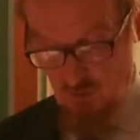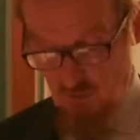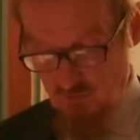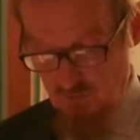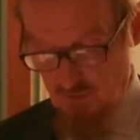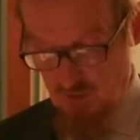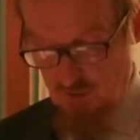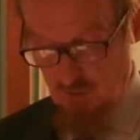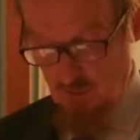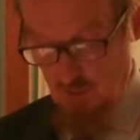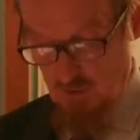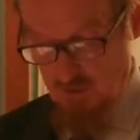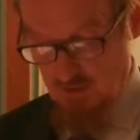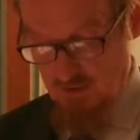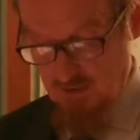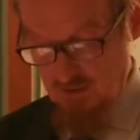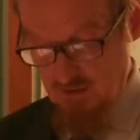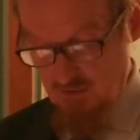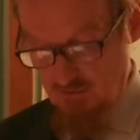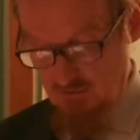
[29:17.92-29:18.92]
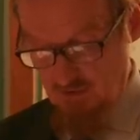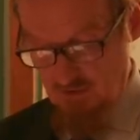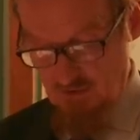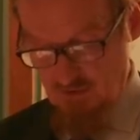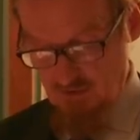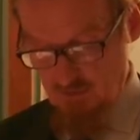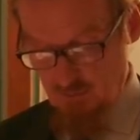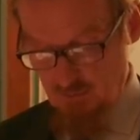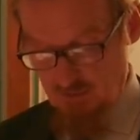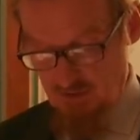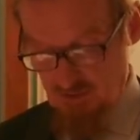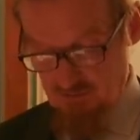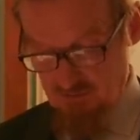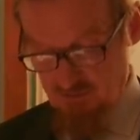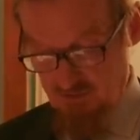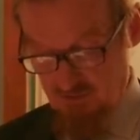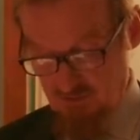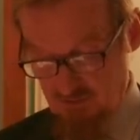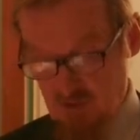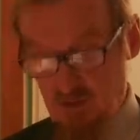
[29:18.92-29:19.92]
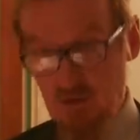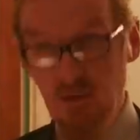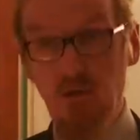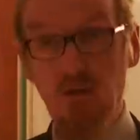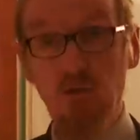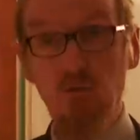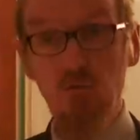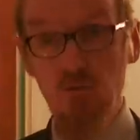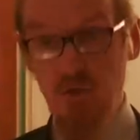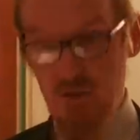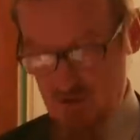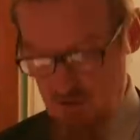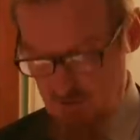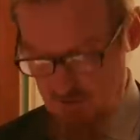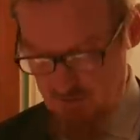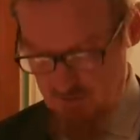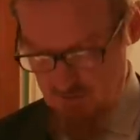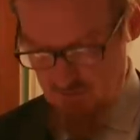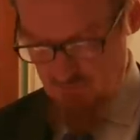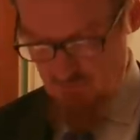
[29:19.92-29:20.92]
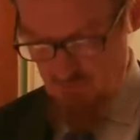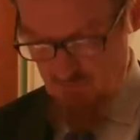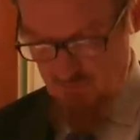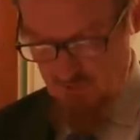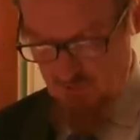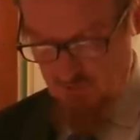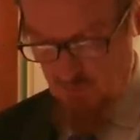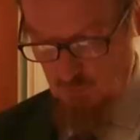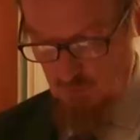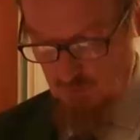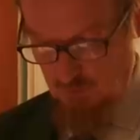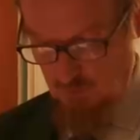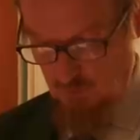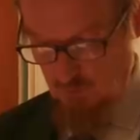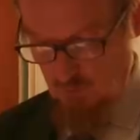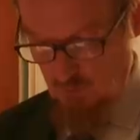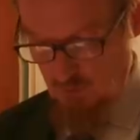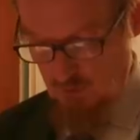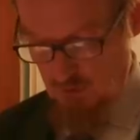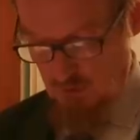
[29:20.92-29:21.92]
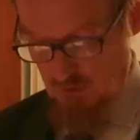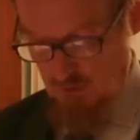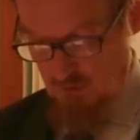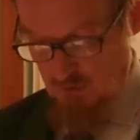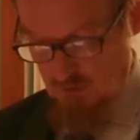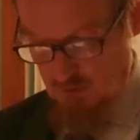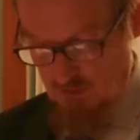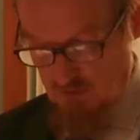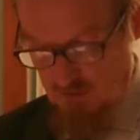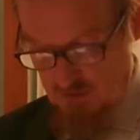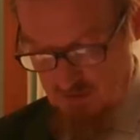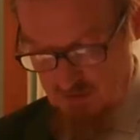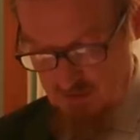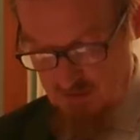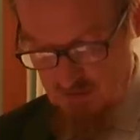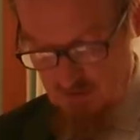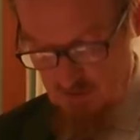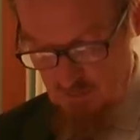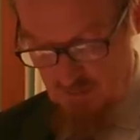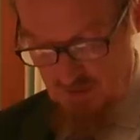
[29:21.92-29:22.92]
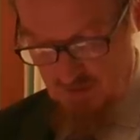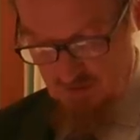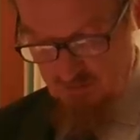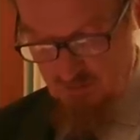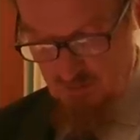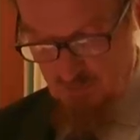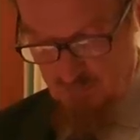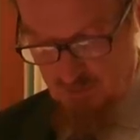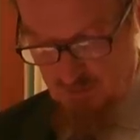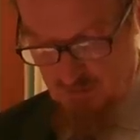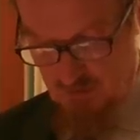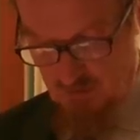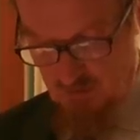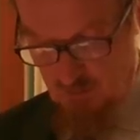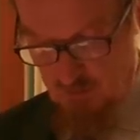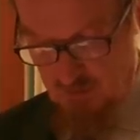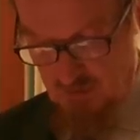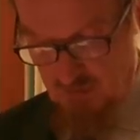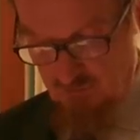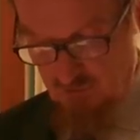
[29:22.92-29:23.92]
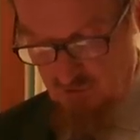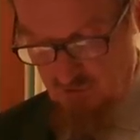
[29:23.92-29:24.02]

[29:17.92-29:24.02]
not far away, in scenes perhaps a little redolent of the First World War, they could hear the Maghrib prayers being